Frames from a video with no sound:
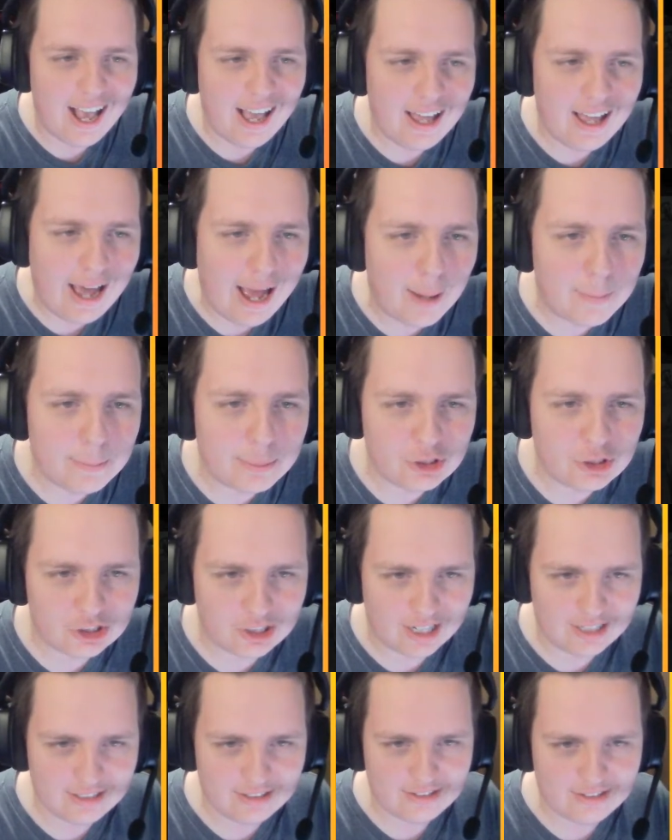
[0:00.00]

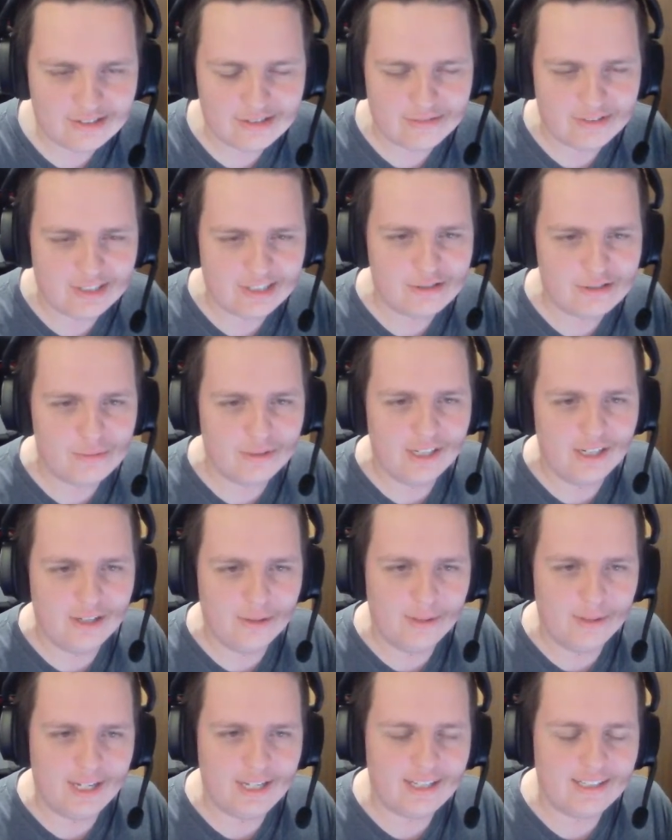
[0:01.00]
abstractness of this one in
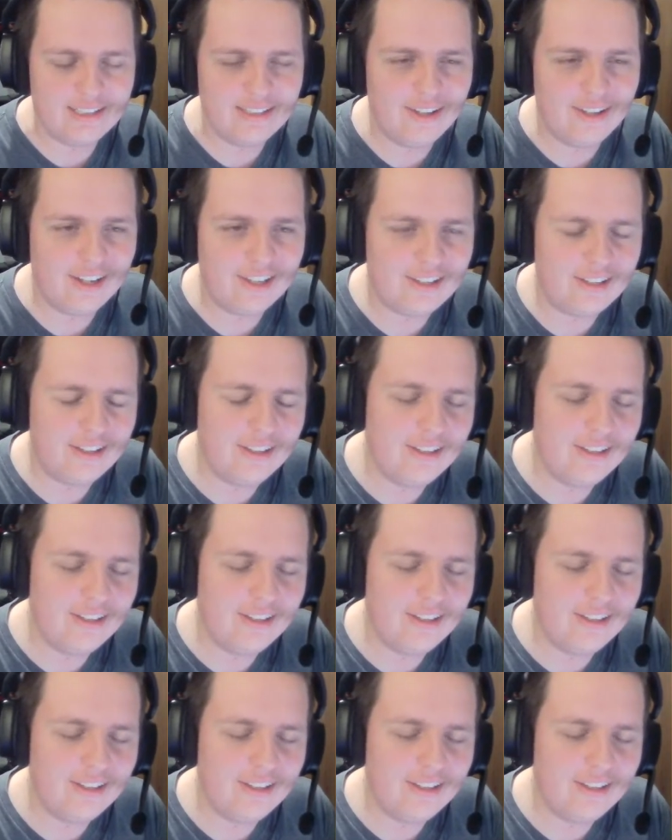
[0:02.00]
a way. Like